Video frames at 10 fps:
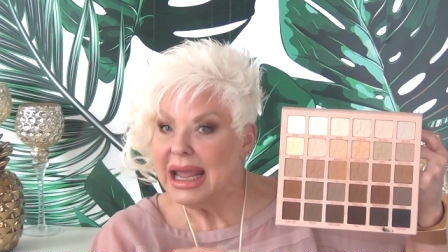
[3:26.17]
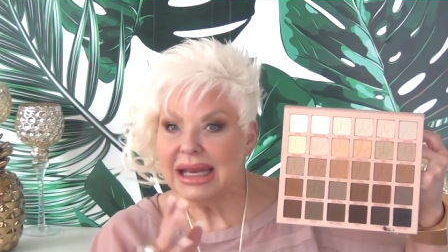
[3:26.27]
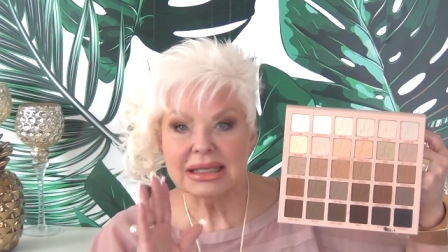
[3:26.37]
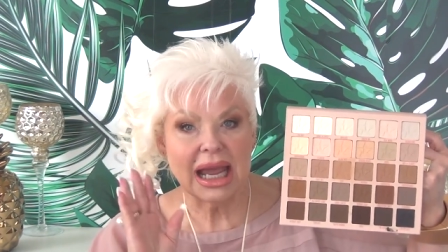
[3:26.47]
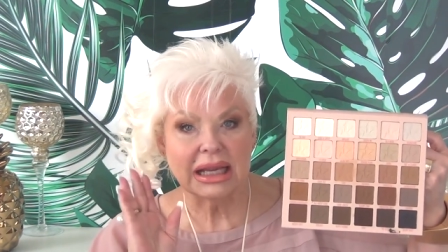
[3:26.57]

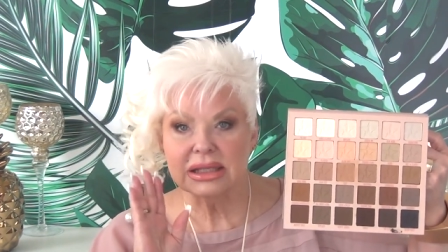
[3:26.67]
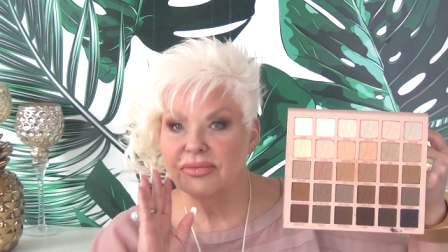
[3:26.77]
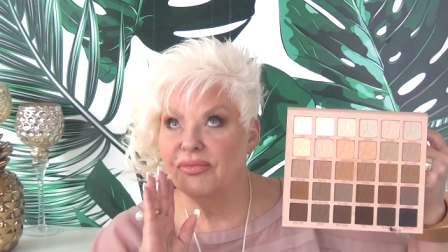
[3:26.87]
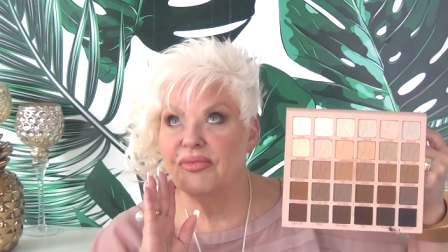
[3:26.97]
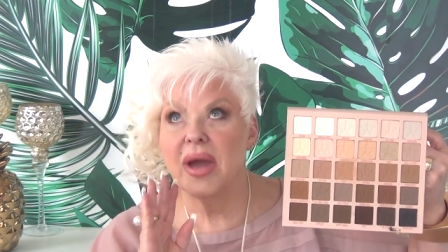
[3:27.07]
It takes
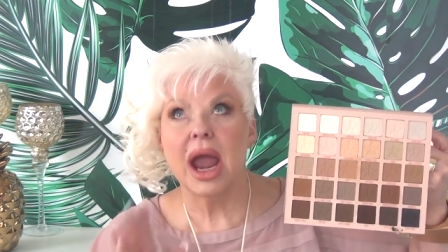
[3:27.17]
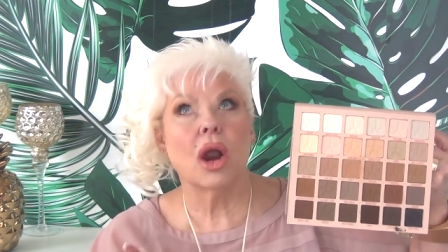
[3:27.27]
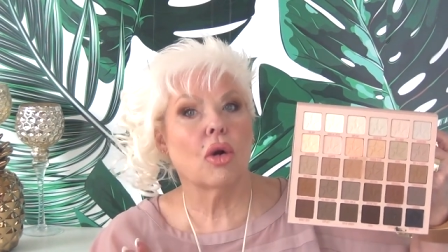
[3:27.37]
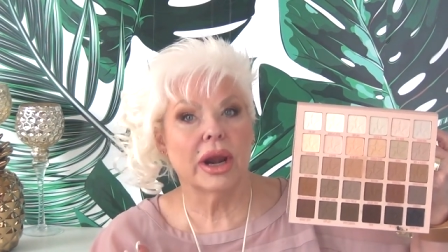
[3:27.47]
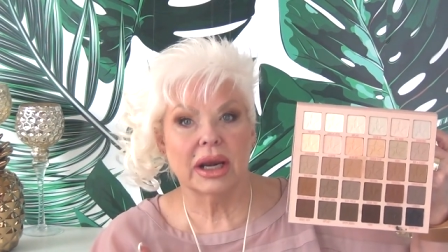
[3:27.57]

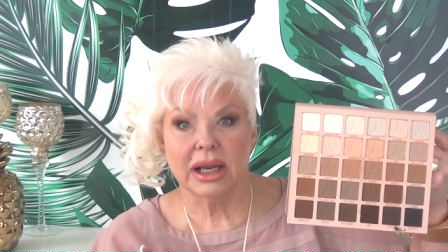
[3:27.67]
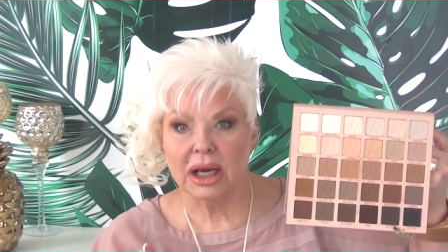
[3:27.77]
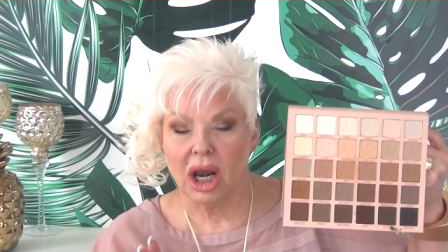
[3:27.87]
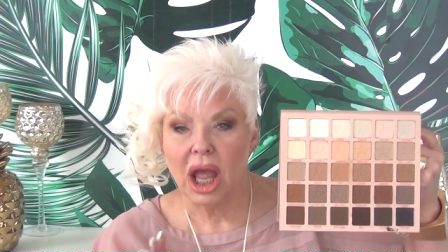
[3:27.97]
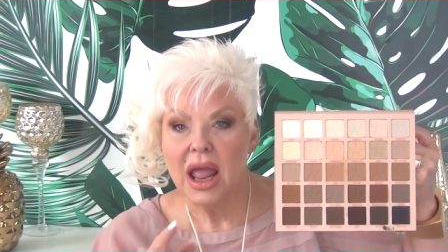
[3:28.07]
very
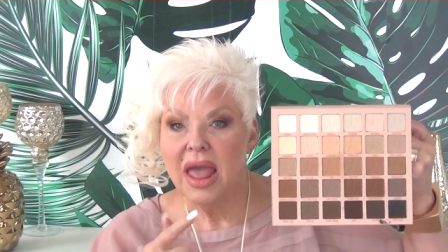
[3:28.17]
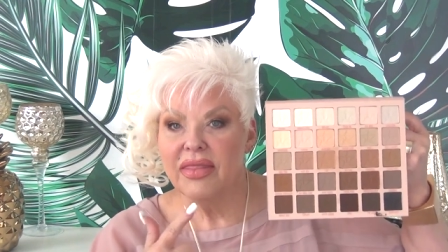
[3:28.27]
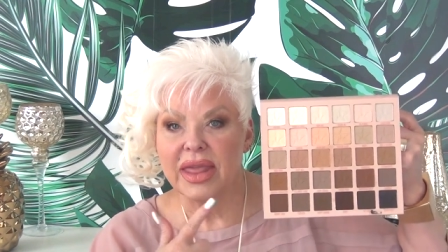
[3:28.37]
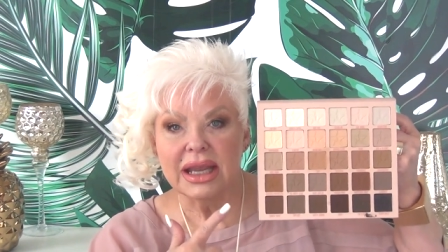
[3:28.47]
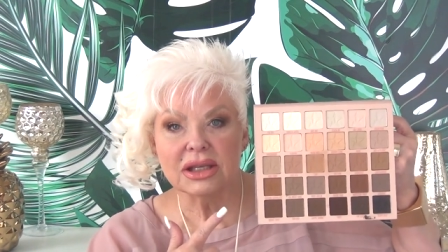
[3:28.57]
little.
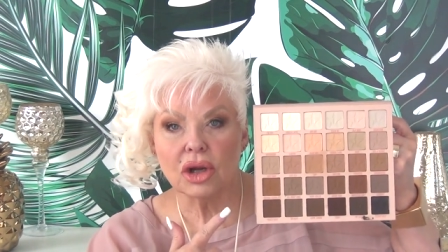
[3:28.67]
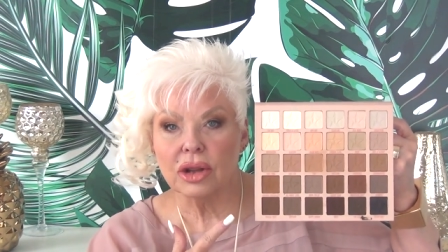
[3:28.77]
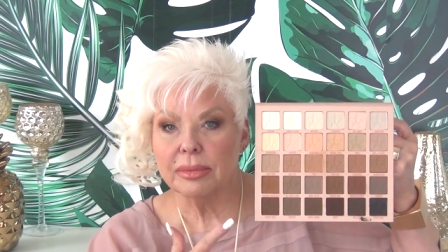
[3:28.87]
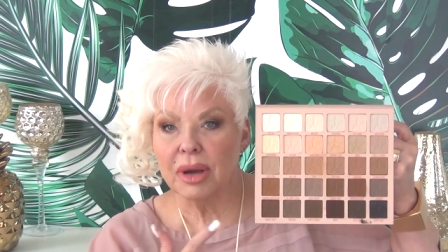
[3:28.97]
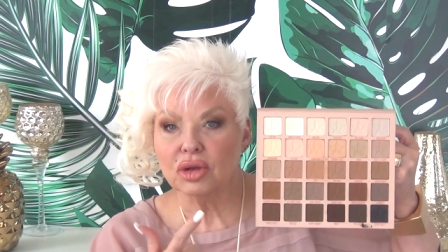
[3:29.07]
These
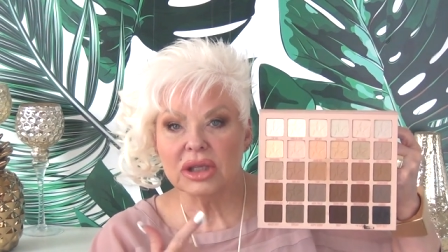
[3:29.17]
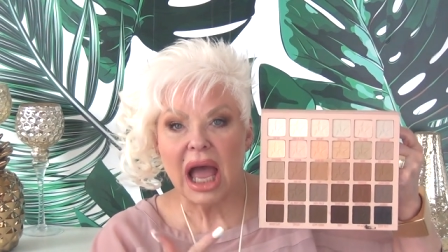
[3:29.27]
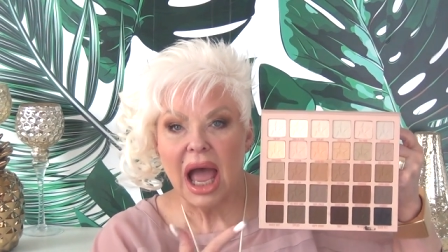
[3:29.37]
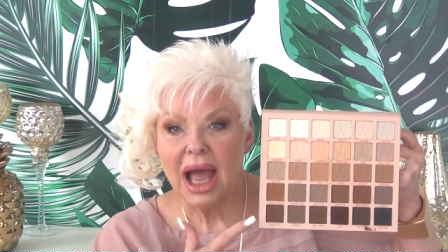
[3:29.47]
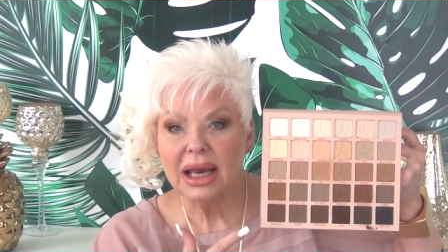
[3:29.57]
are the most
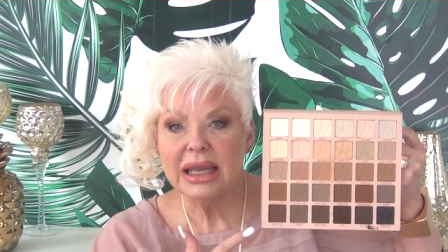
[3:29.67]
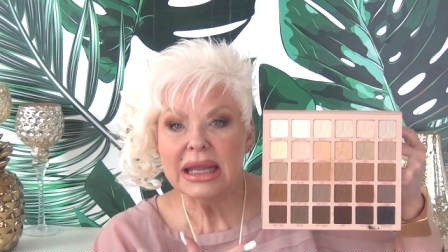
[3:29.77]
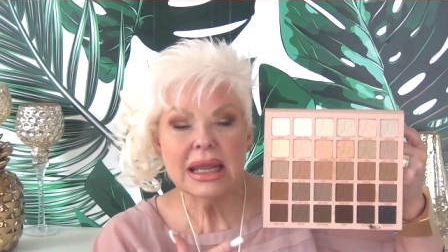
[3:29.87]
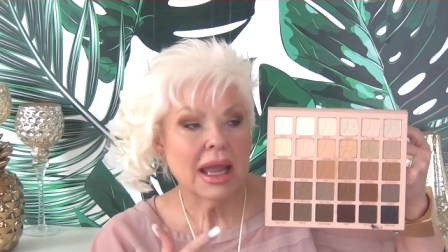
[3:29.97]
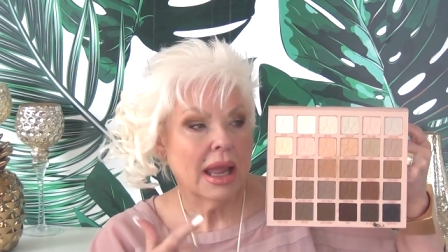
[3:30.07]

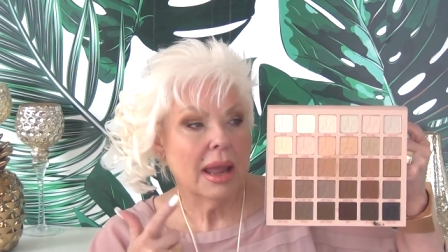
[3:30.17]
highly